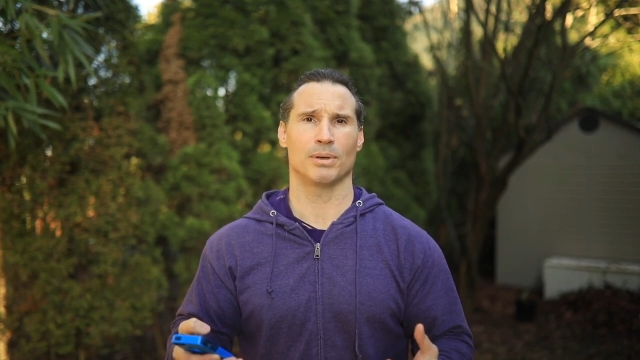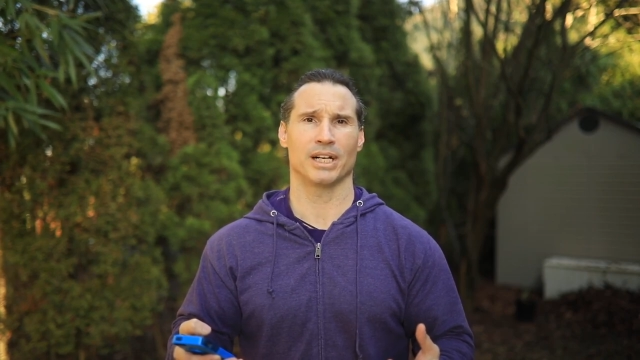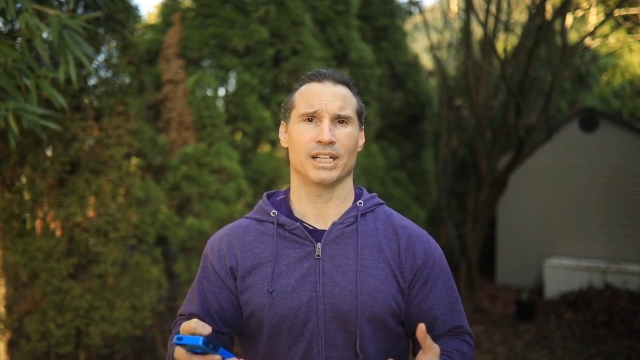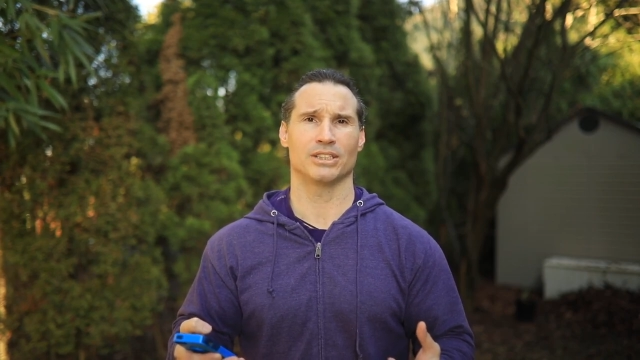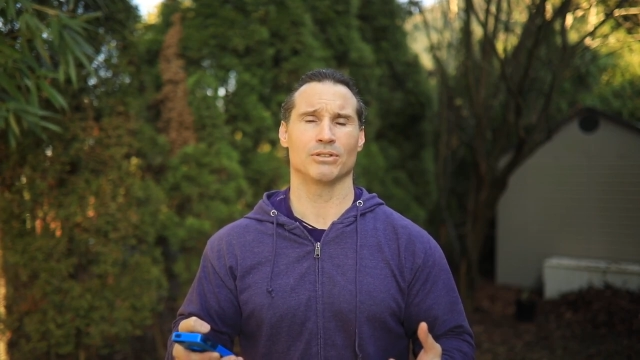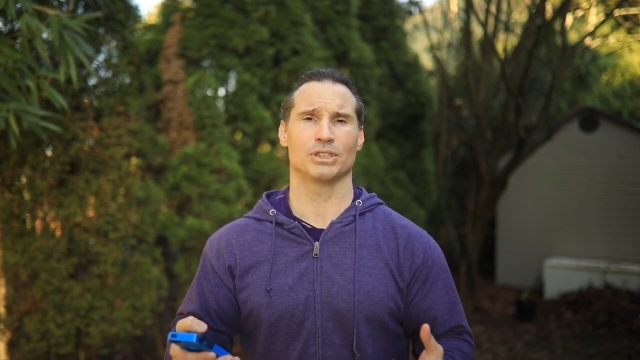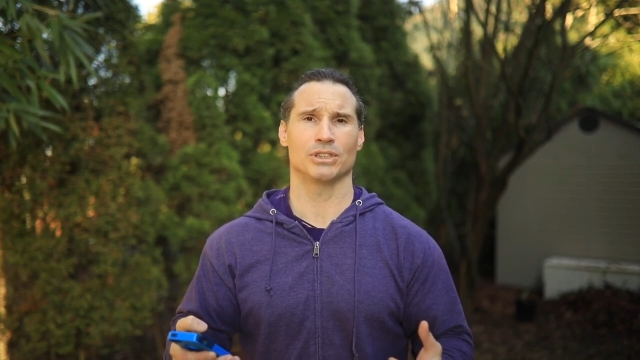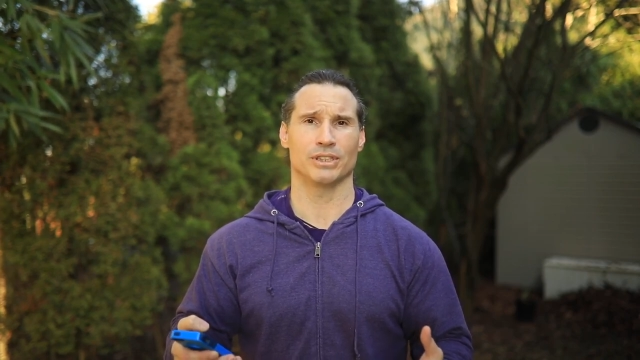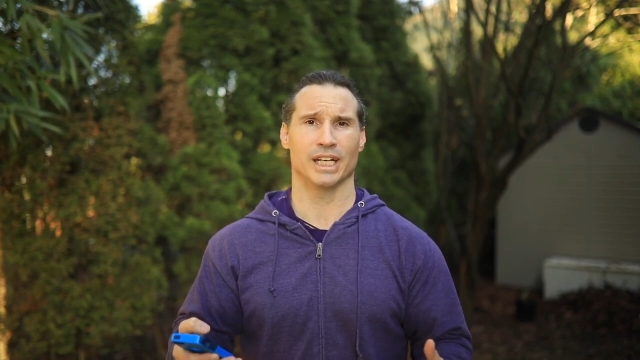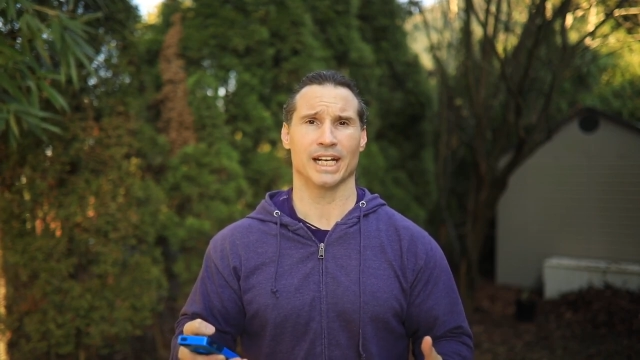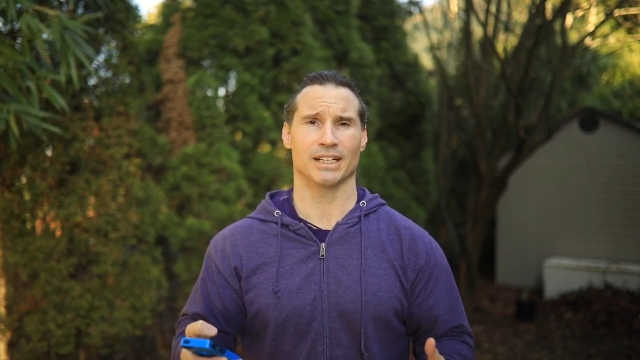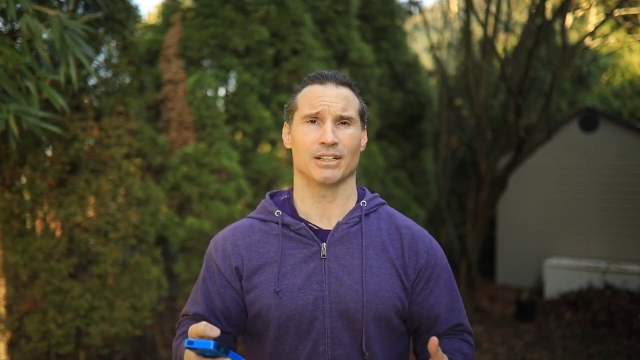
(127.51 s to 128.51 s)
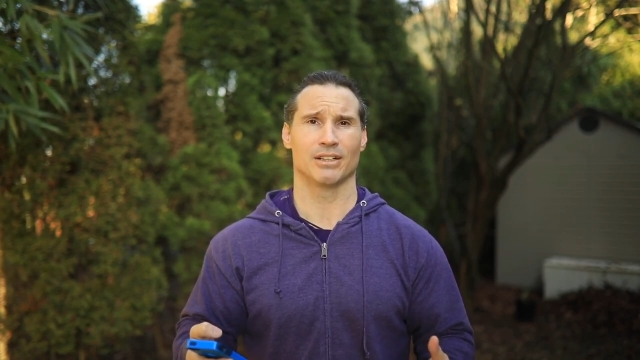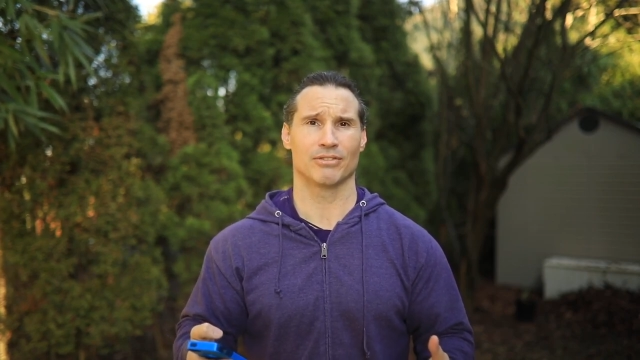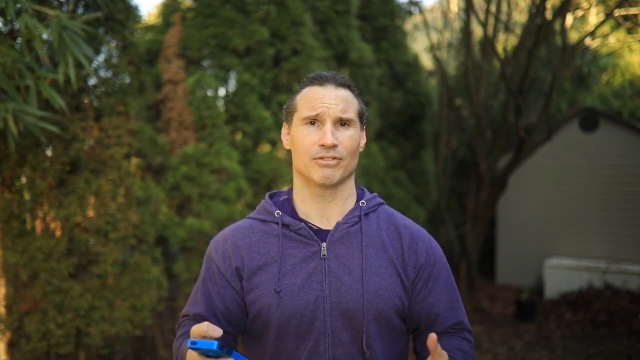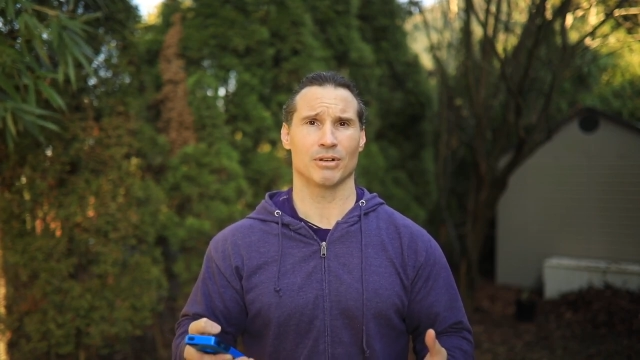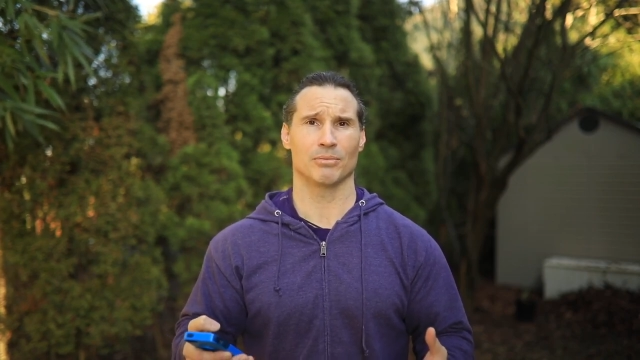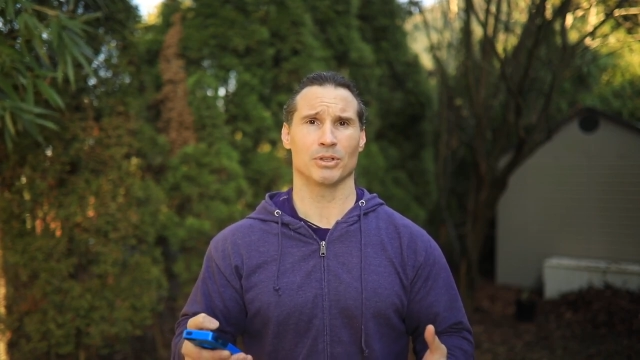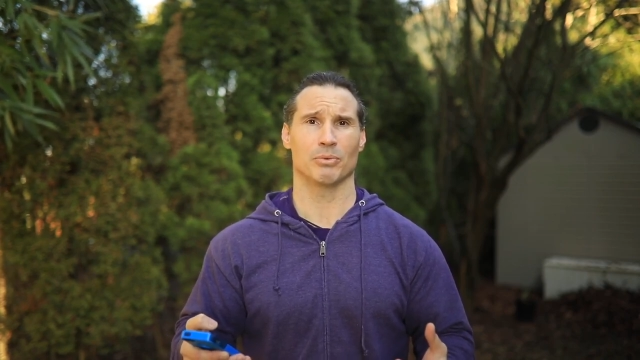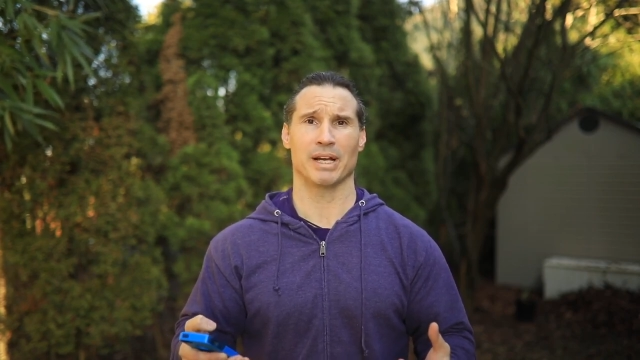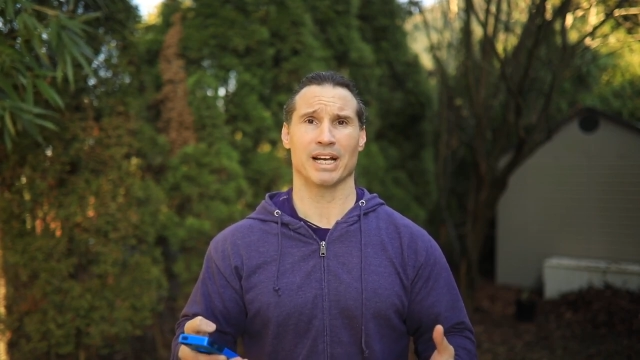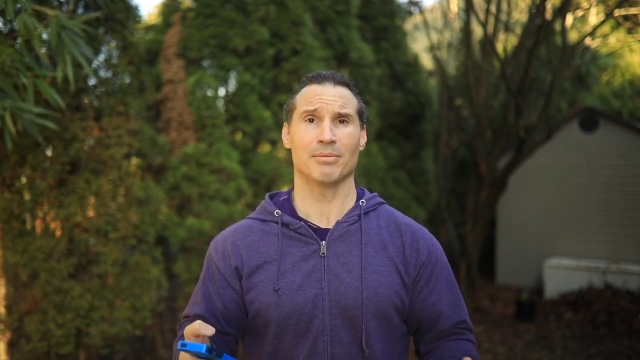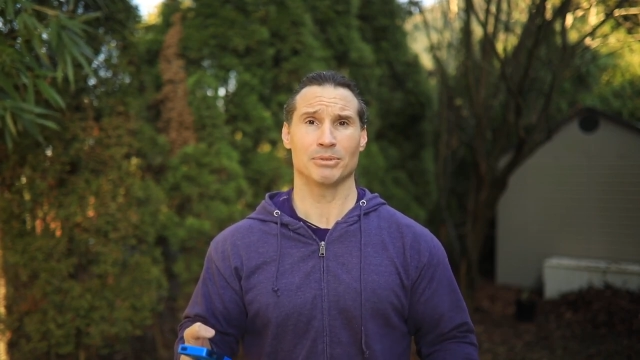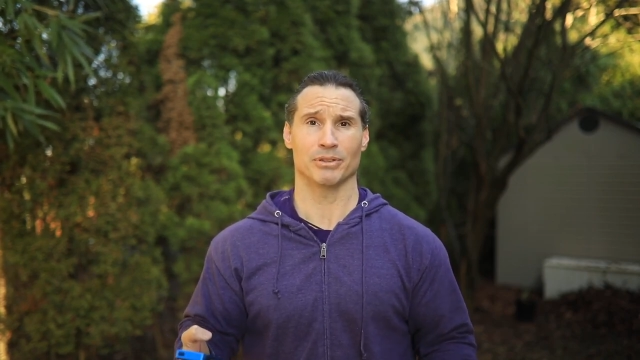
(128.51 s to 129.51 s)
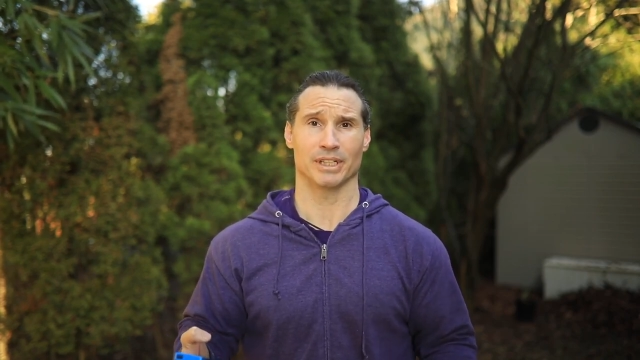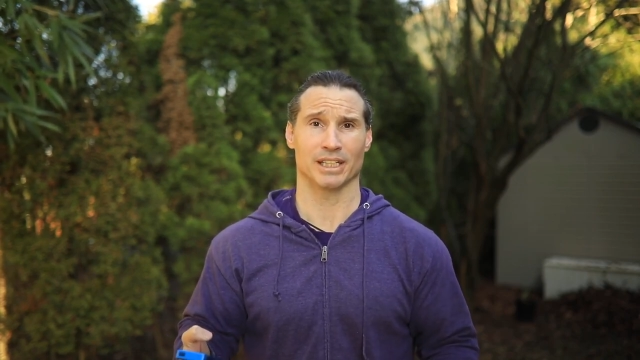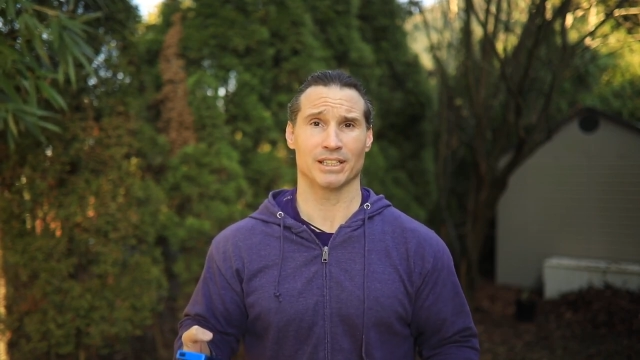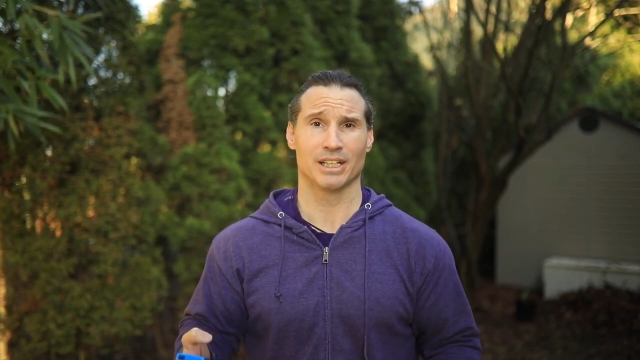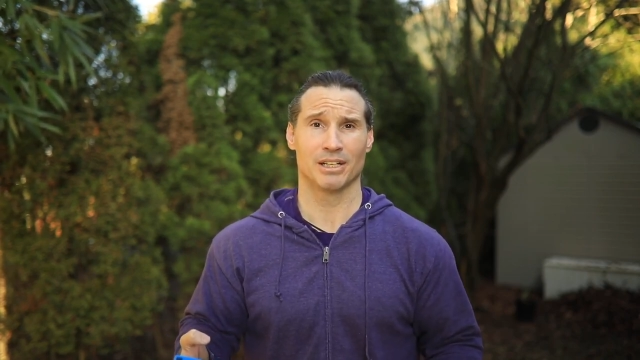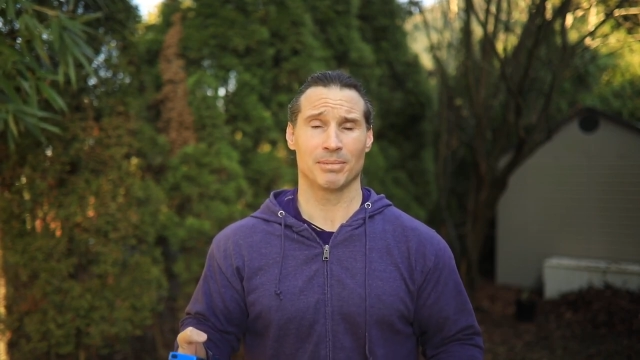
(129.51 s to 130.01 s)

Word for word: body don't you get from the way I'm doing it?